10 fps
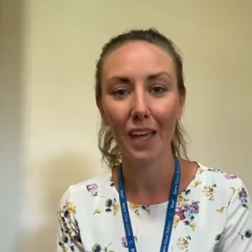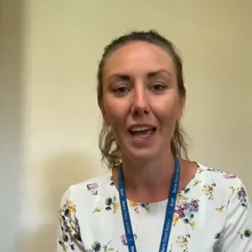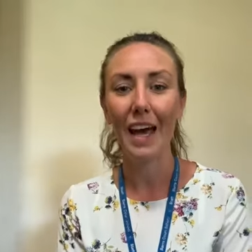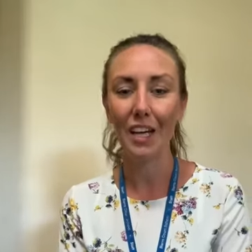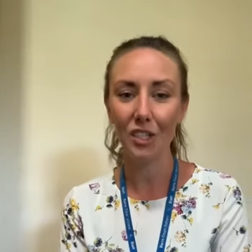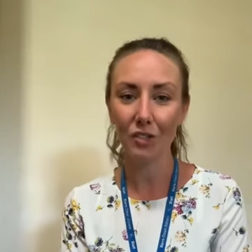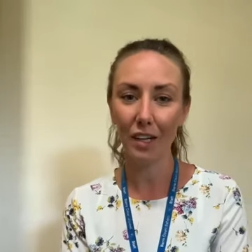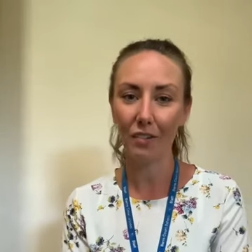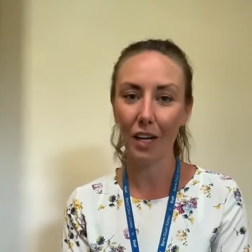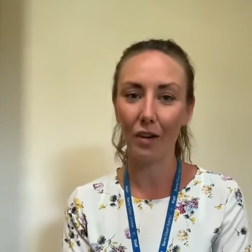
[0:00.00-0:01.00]
As you now
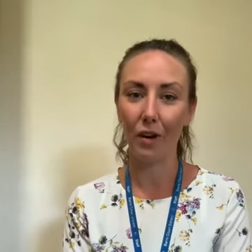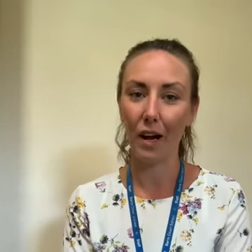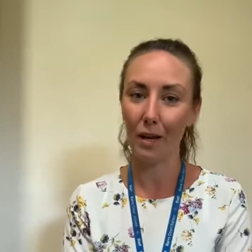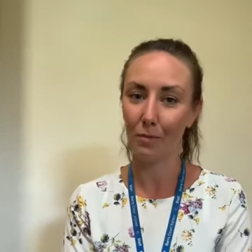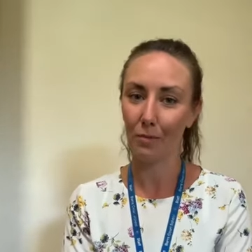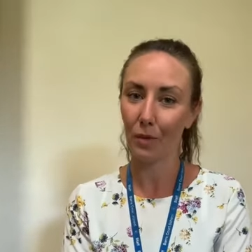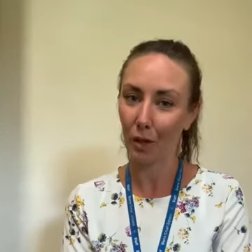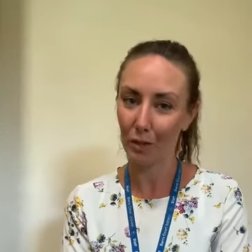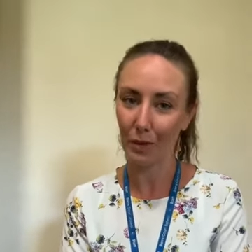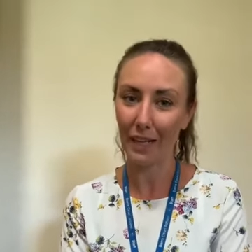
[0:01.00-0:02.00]
know, I am going to
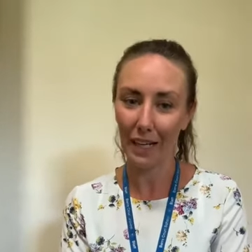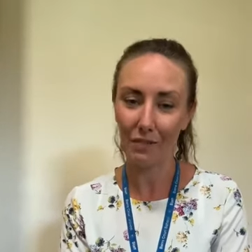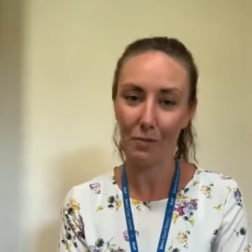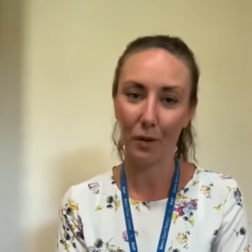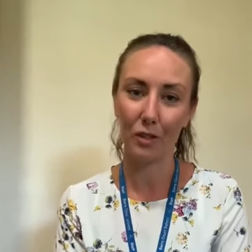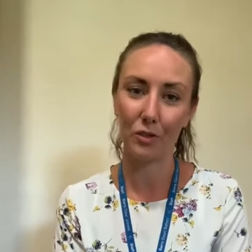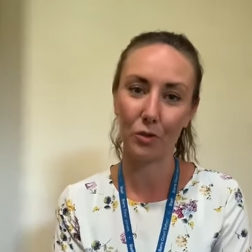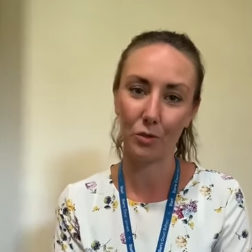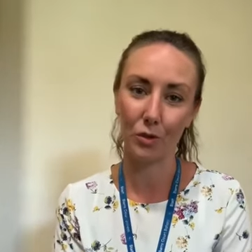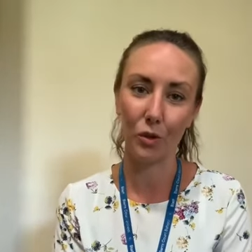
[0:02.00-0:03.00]
be leaving Barscourt
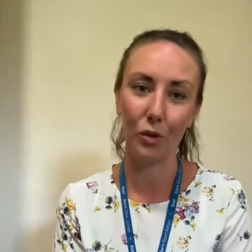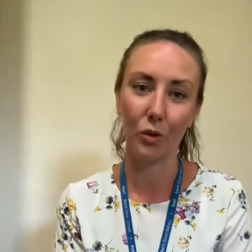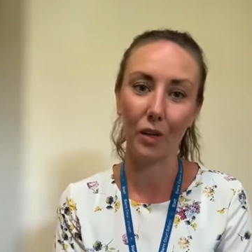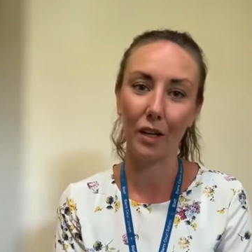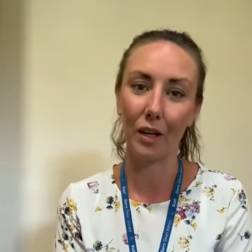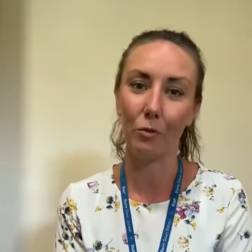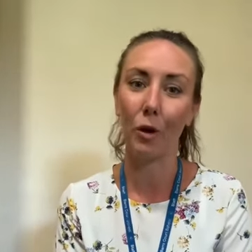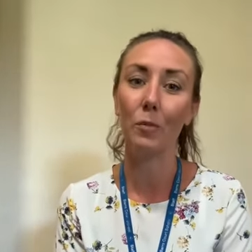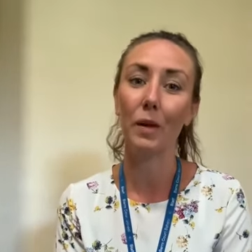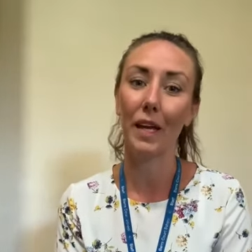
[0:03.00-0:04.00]
School and I
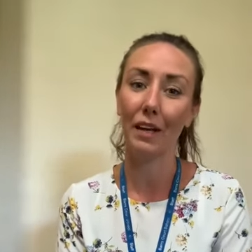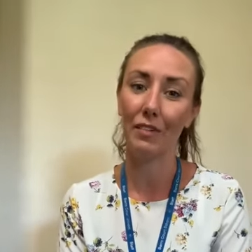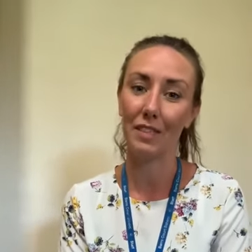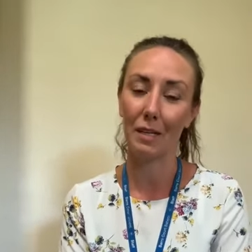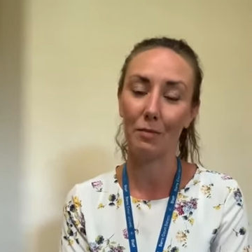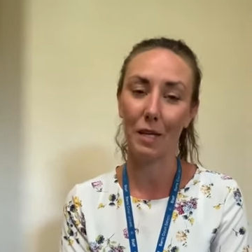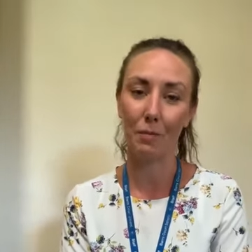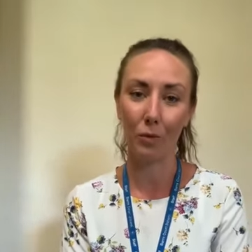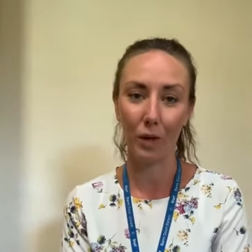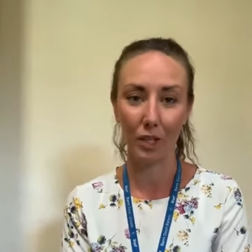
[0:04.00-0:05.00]
won't be here in September
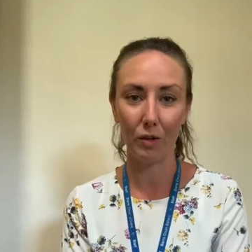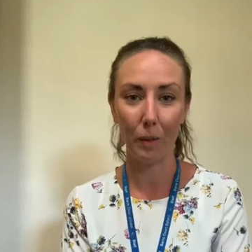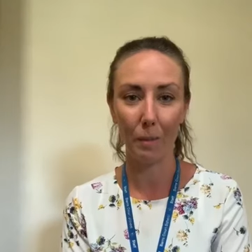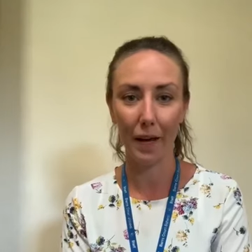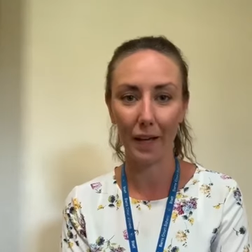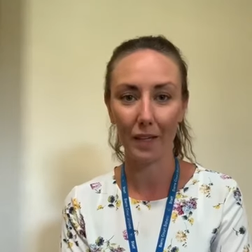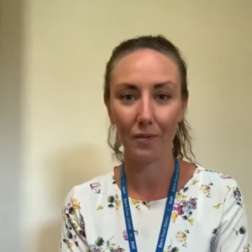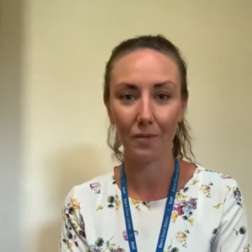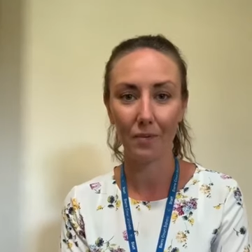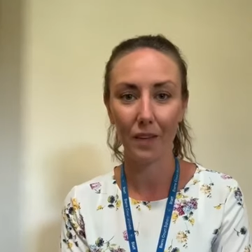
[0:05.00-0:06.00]
when you come back.
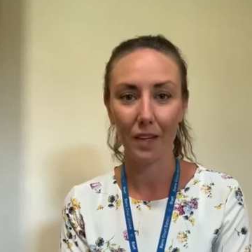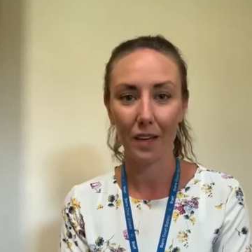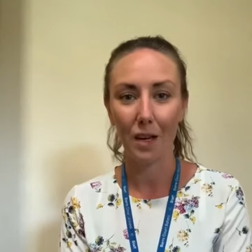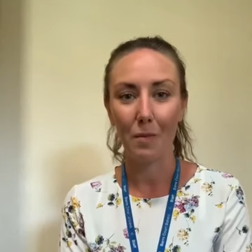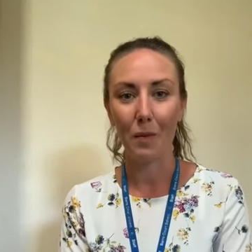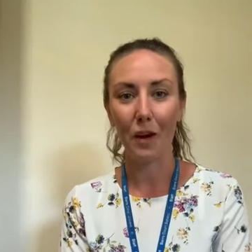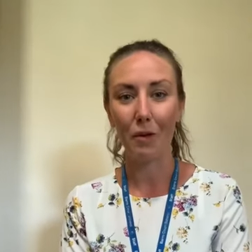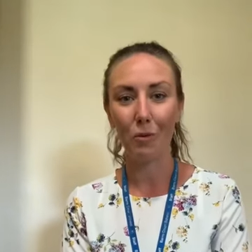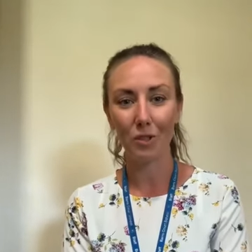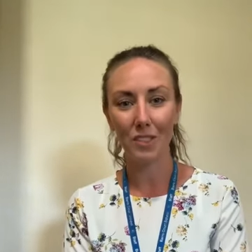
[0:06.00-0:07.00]
But I
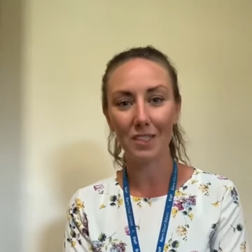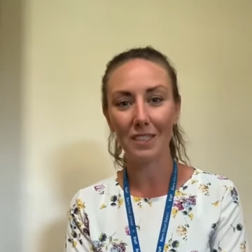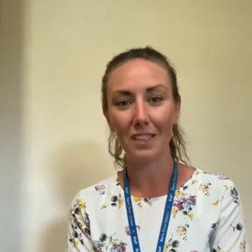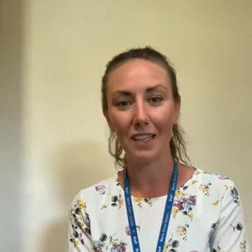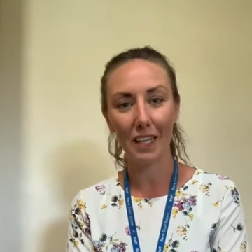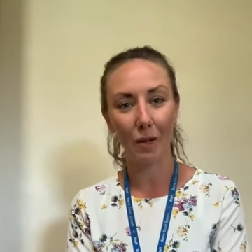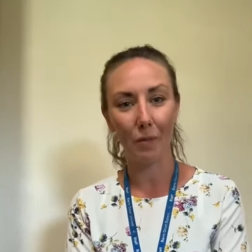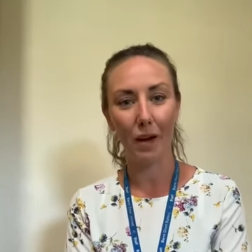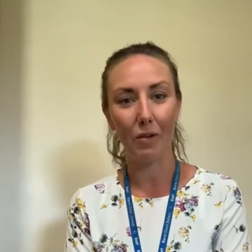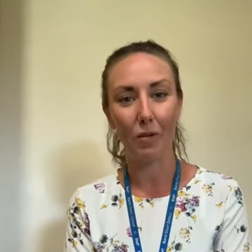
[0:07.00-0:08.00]
want us to think
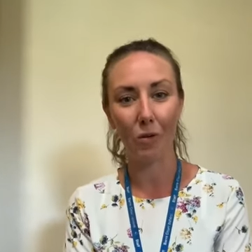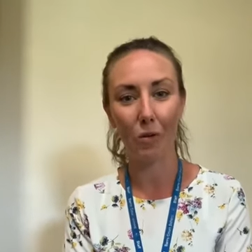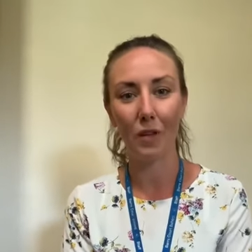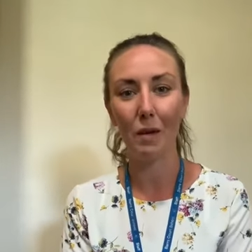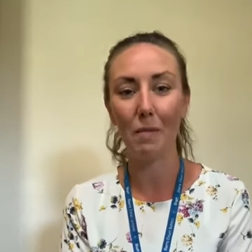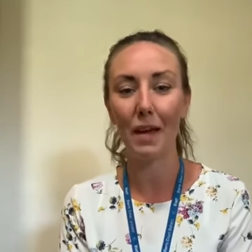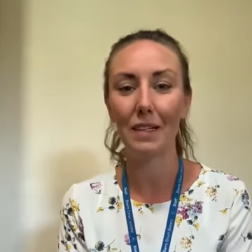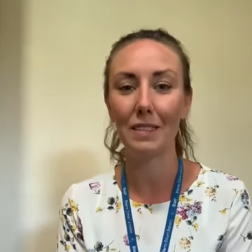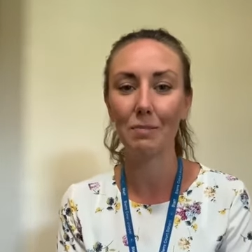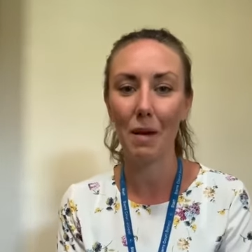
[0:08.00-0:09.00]
about all the
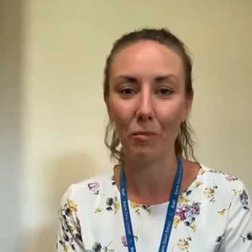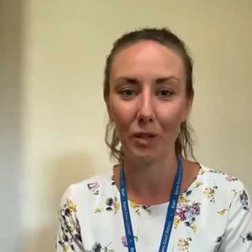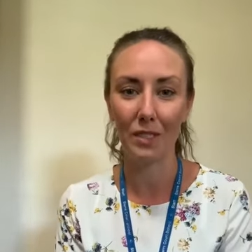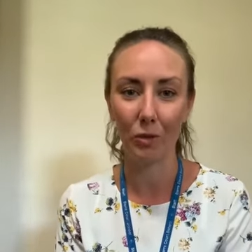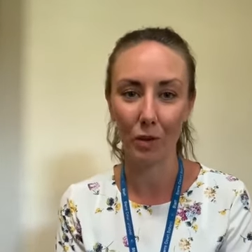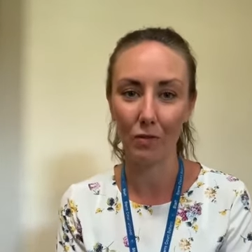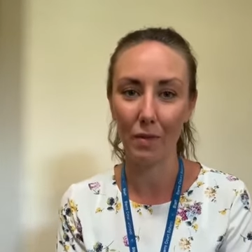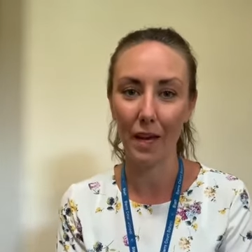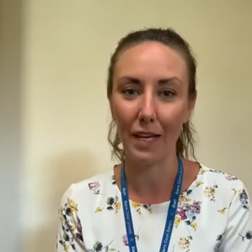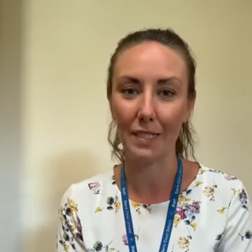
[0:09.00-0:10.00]
amazing memories that we've
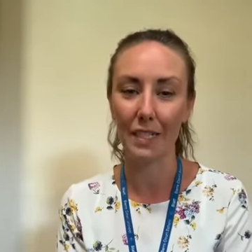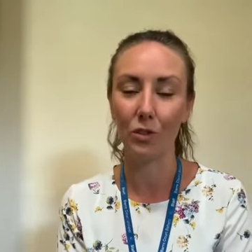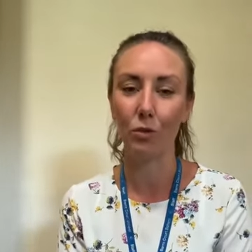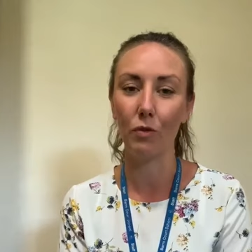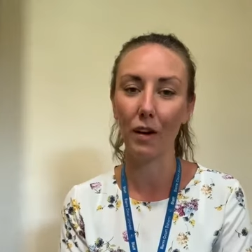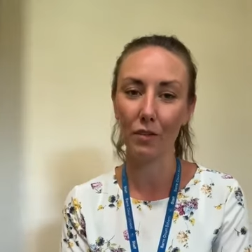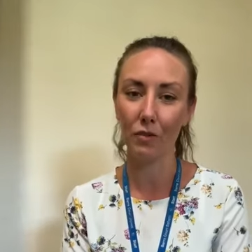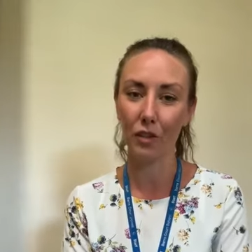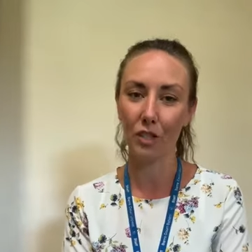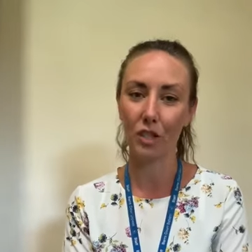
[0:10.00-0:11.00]
made in your very
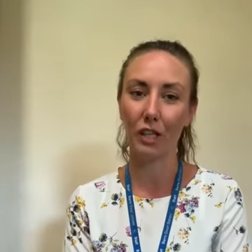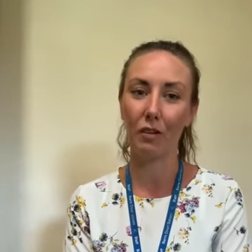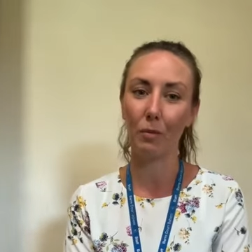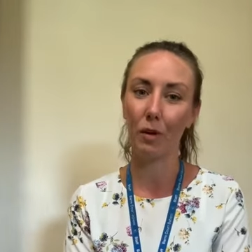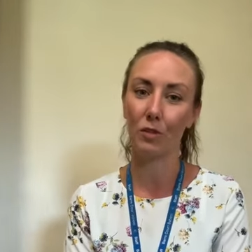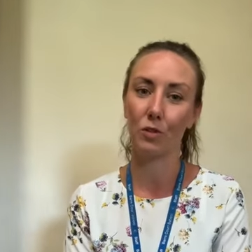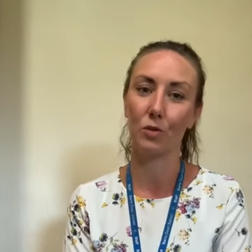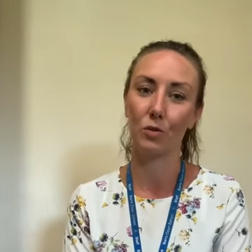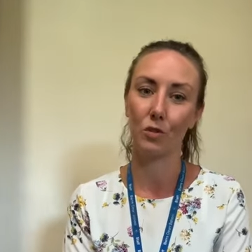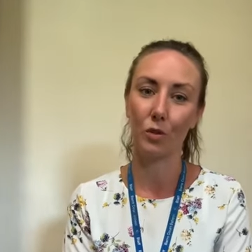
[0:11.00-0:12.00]
first year at Barscourt
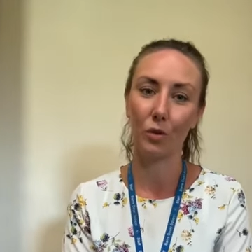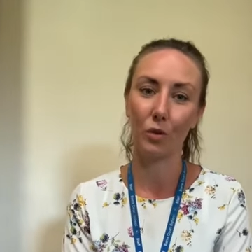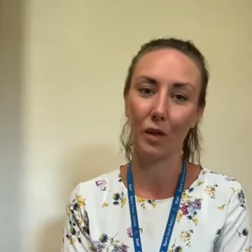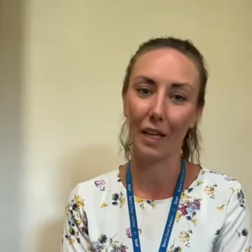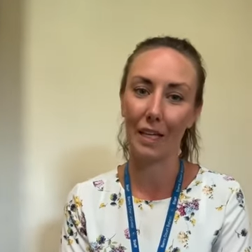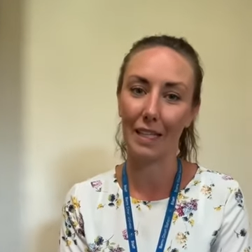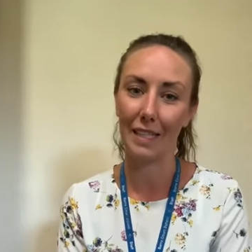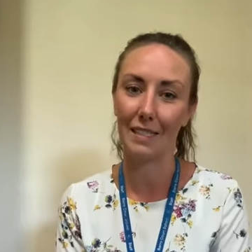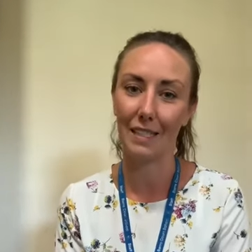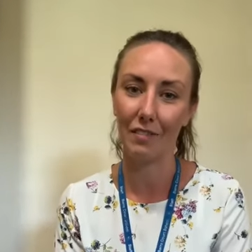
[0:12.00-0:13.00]
School in year
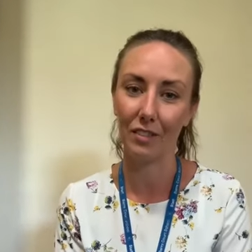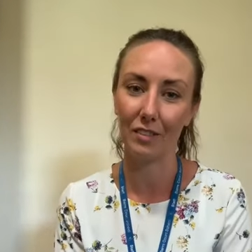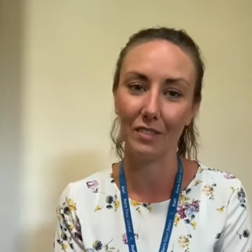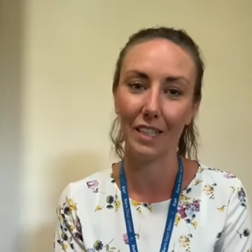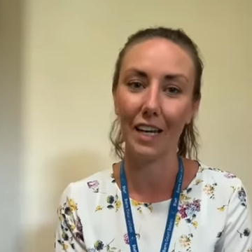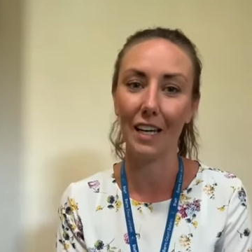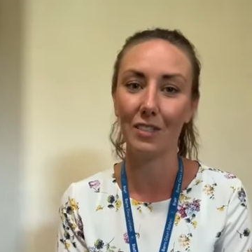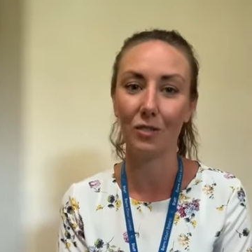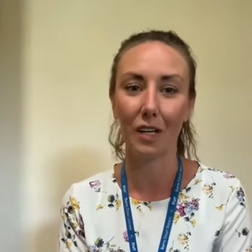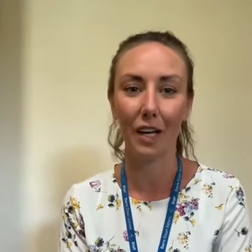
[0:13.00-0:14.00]
7 in Hazel
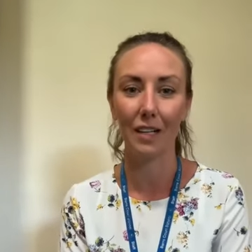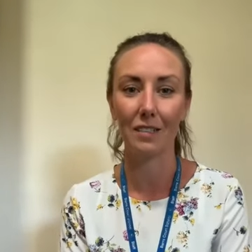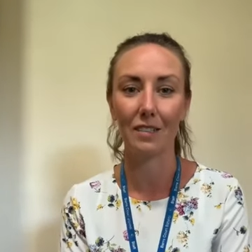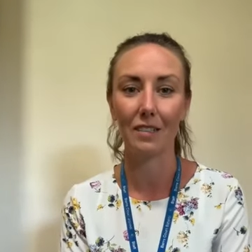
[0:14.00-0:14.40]
Class.